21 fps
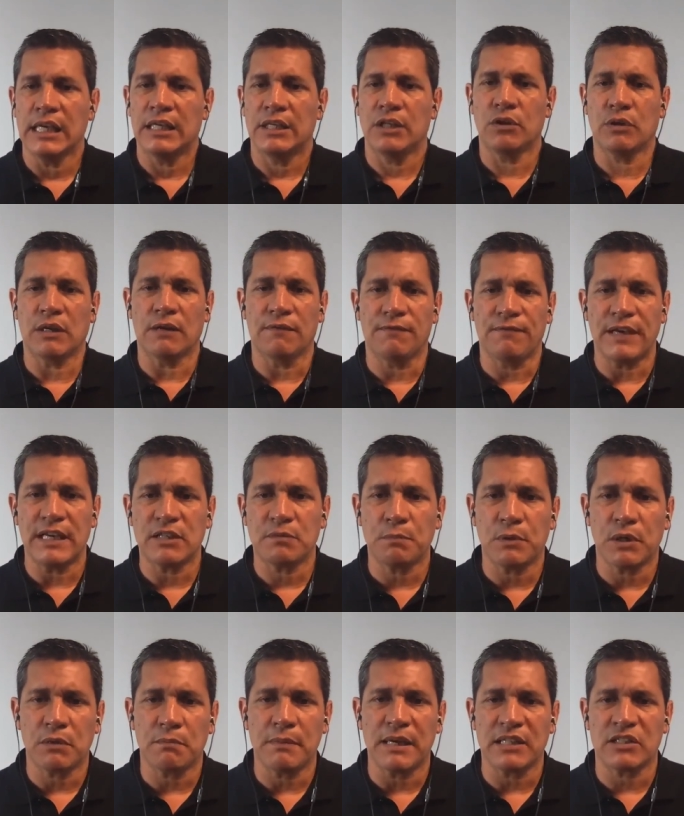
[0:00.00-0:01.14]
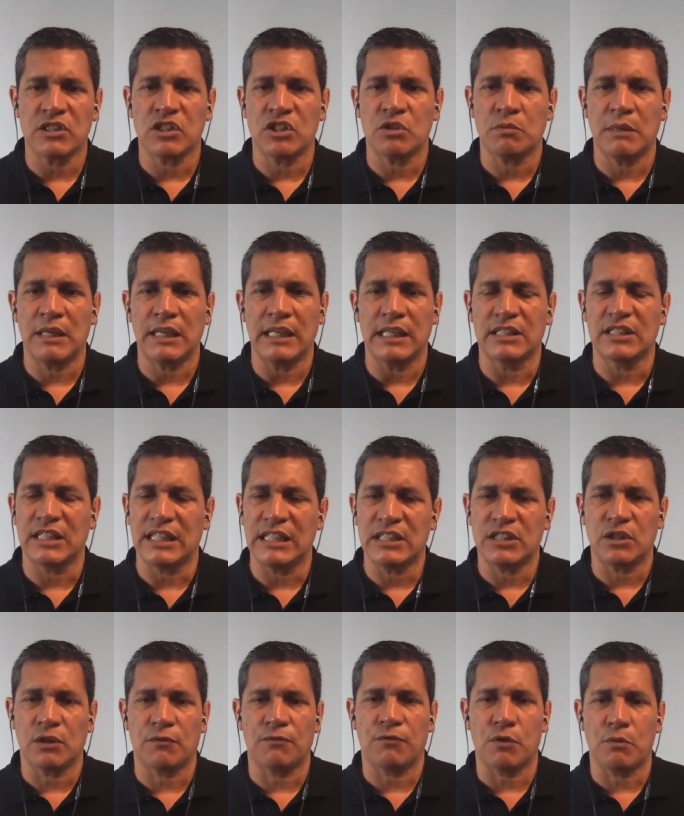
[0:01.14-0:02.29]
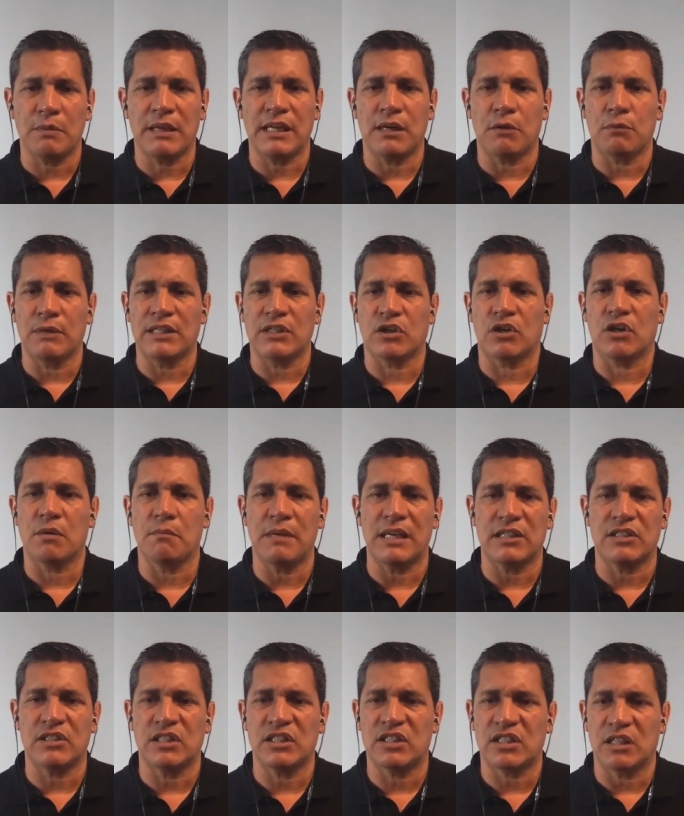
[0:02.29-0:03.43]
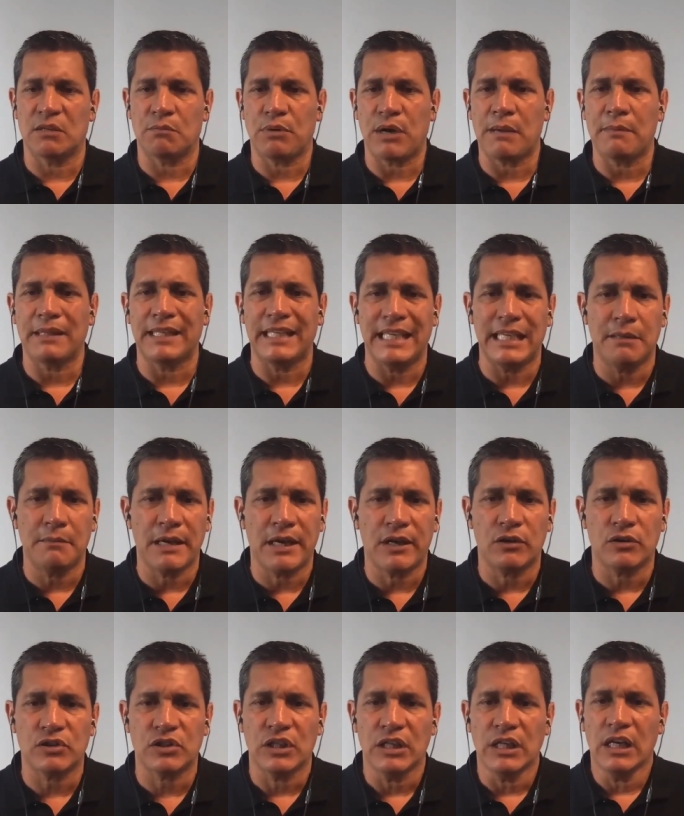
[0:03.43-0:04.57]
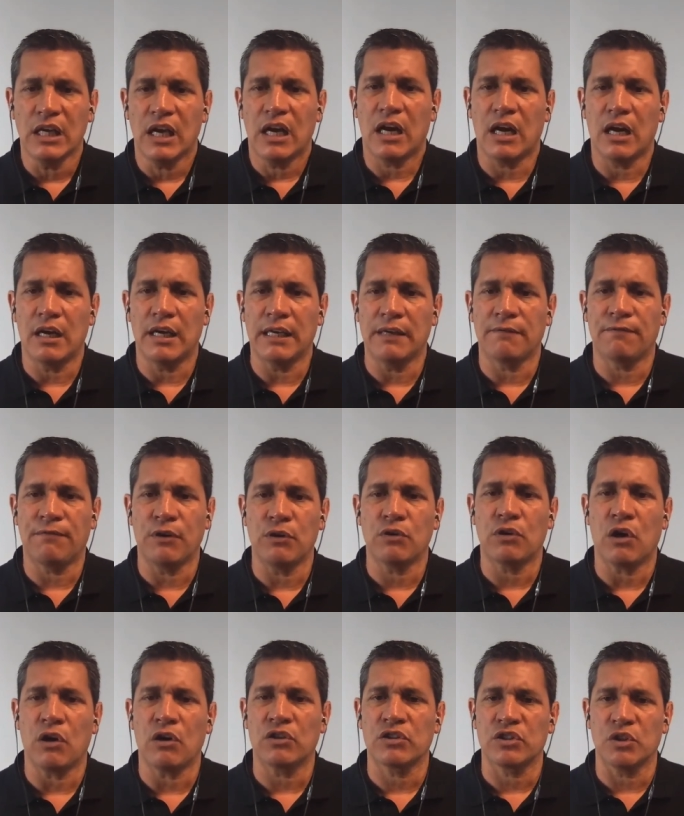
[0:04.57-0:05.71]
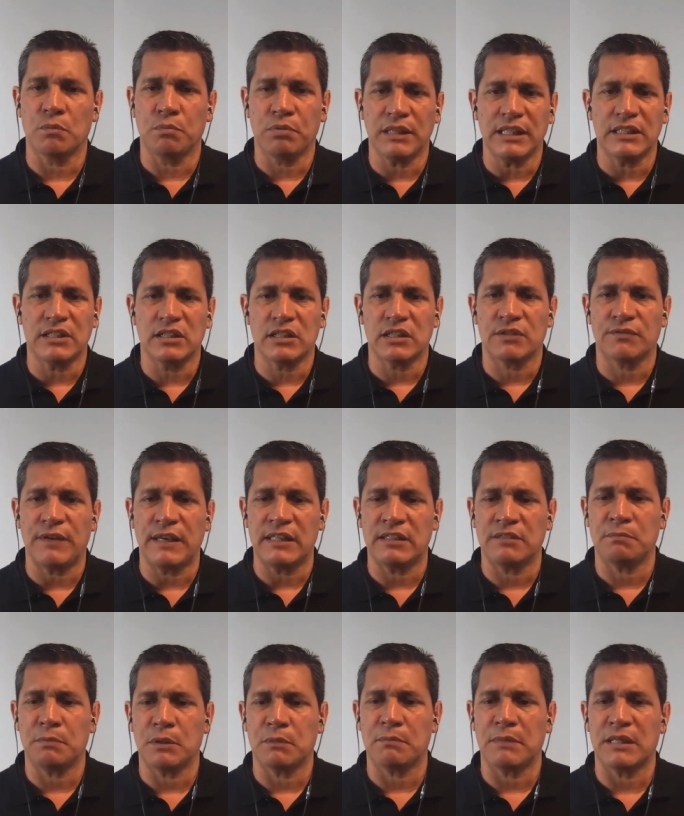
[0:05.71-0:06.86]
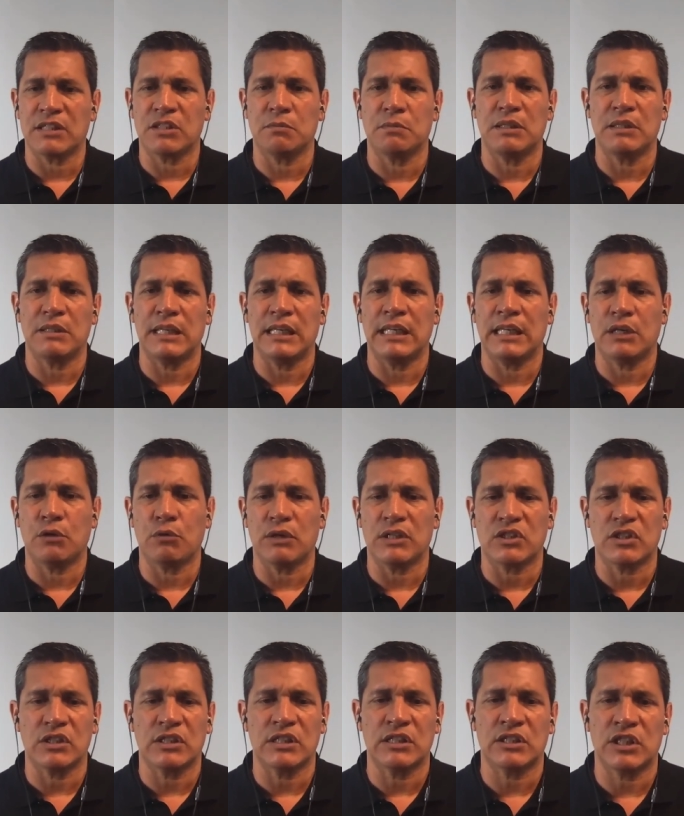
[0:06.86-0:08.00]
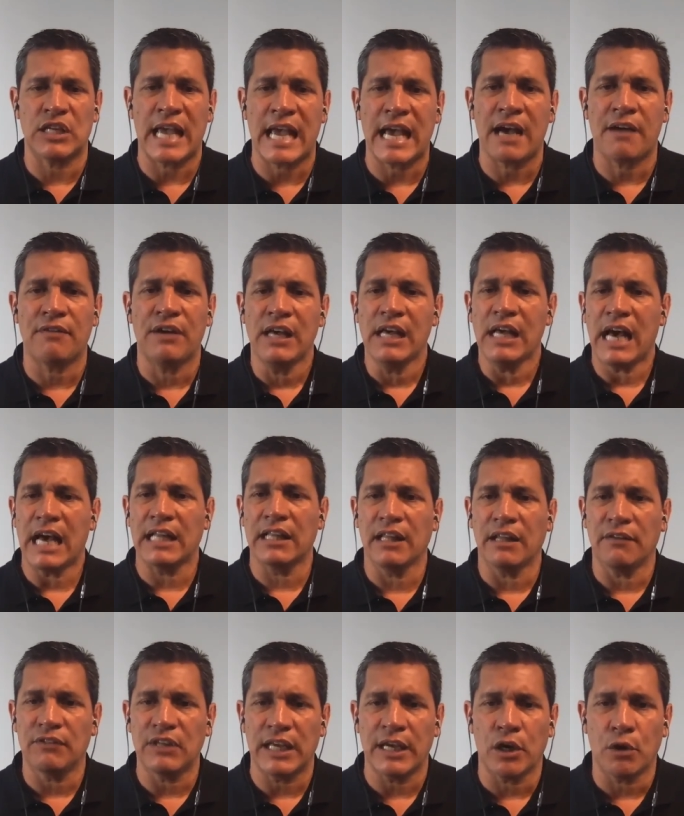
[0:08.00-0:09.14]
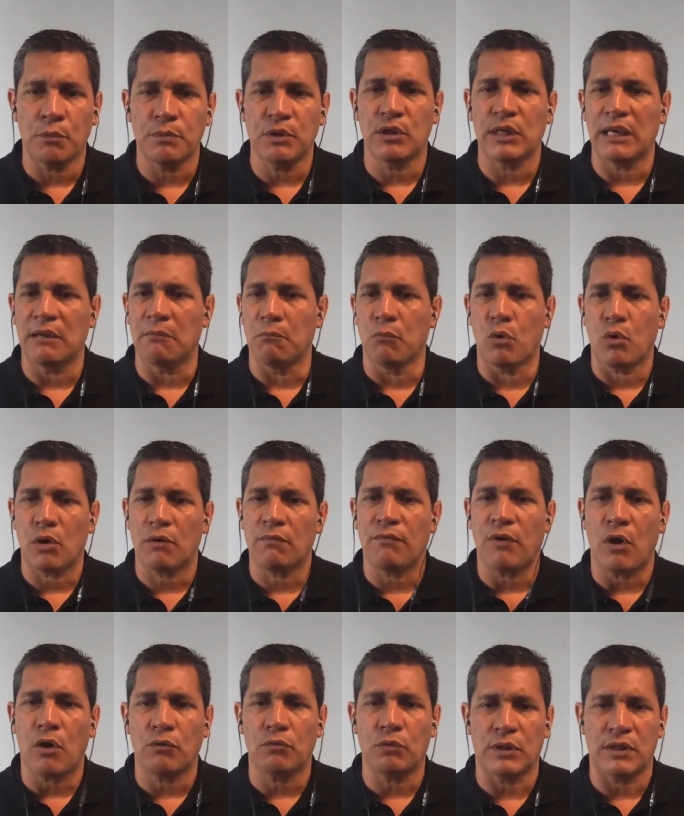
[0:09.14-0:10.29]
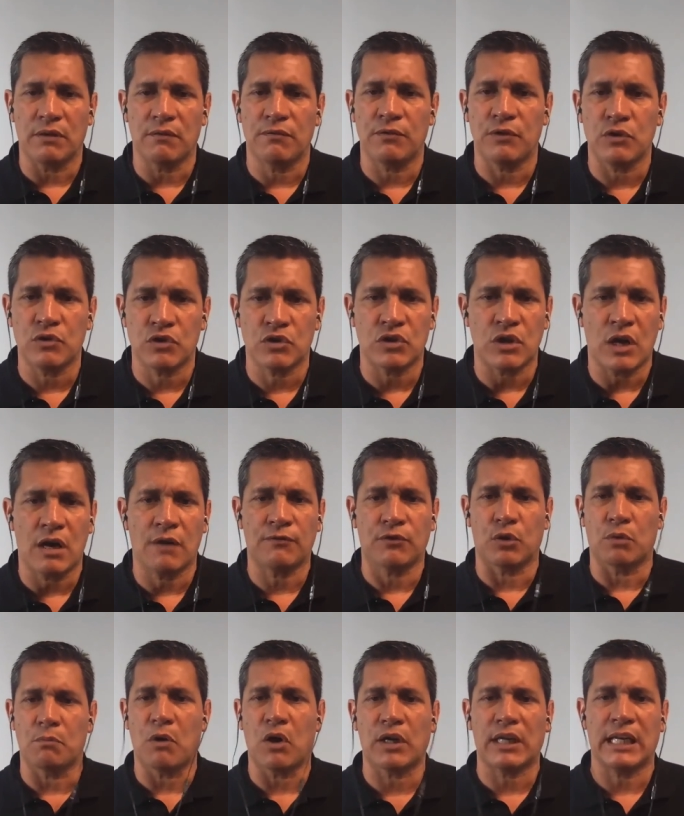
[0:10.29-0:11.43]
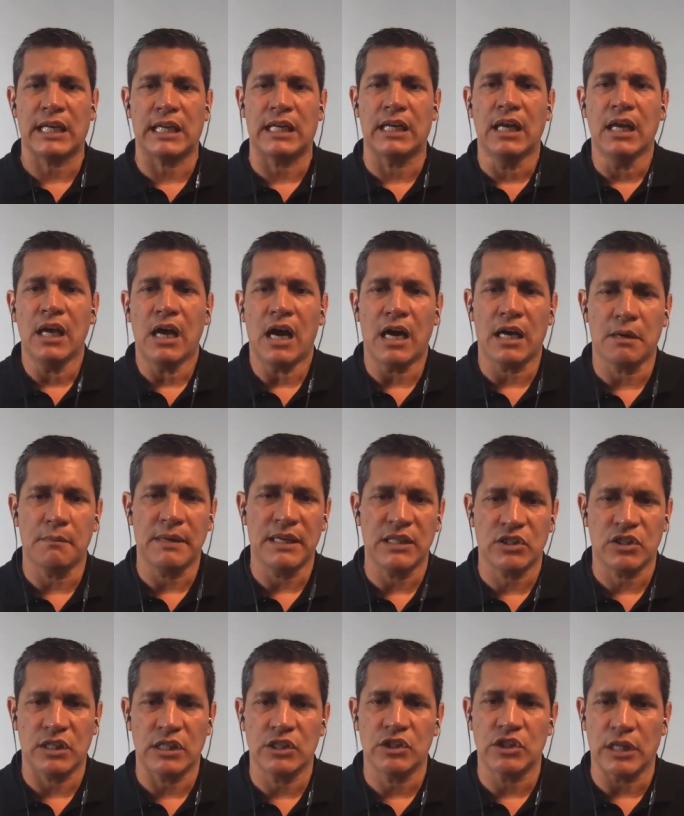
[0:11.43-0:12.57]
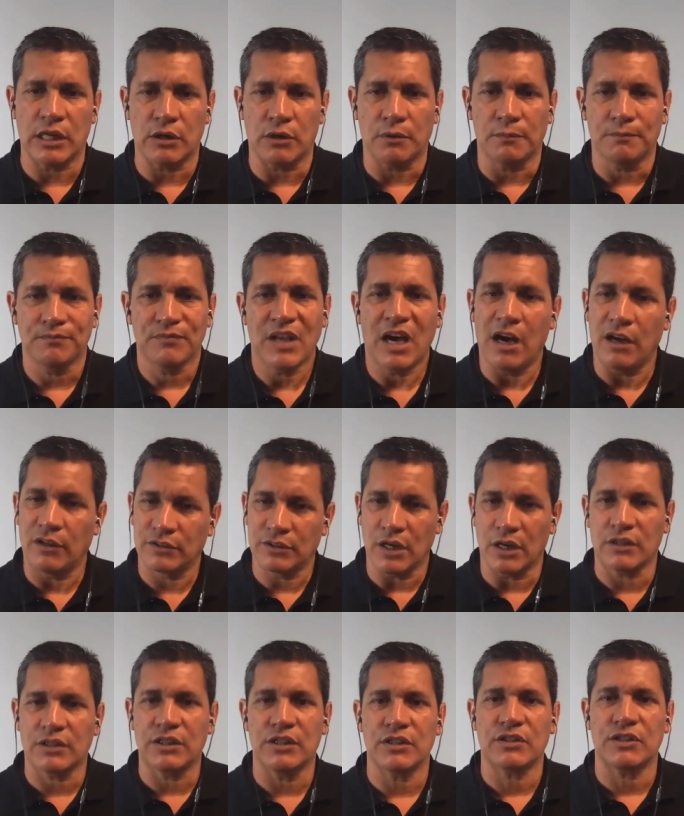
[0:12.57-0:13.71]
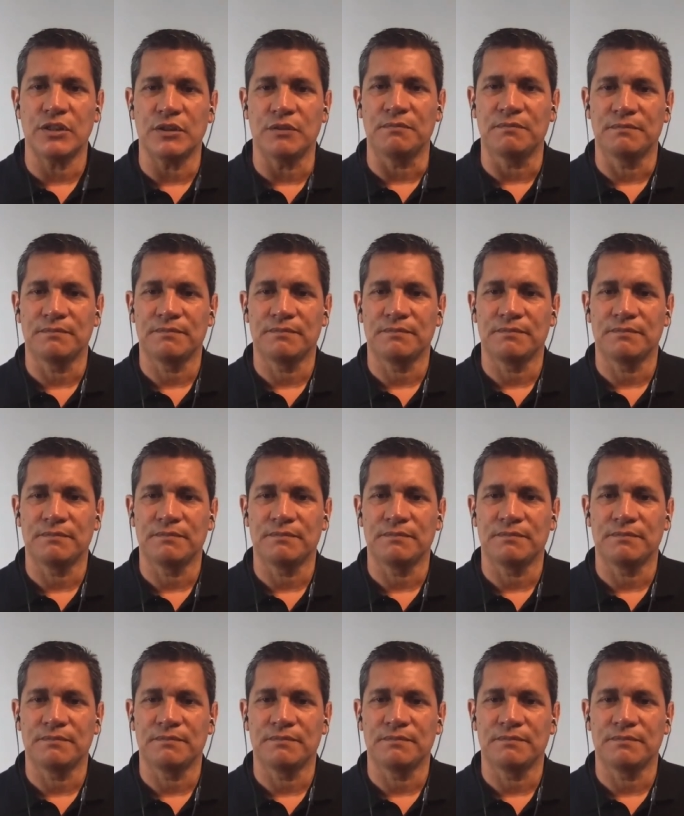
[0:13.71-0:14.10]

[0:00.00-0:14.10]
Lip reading: You can Facebook message me. It's easier for me to return a message than probably emails and phone calls. So please just Facebook message me any questions that you have. I'd love to help you get more involved with Infusionsoft or marketing automation in general. I'll talk to you soon.